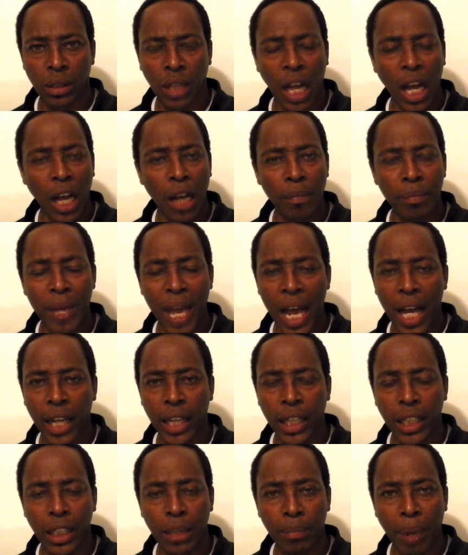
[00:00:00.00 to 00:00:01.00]
I'm
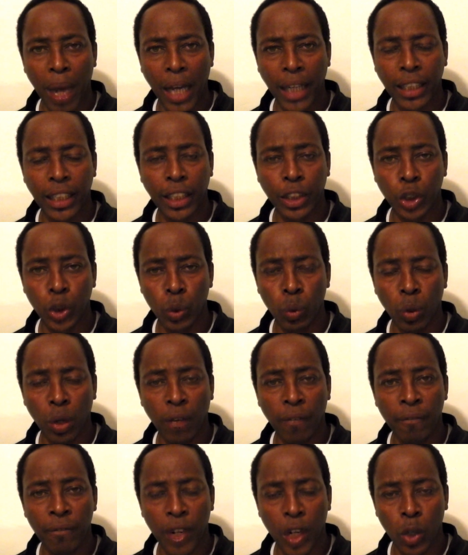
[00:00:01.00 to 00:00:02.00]
not anybody that you
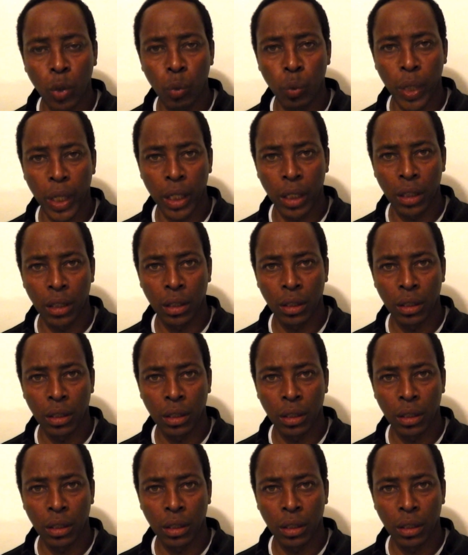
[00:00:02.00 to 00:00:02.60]
want to fuck with.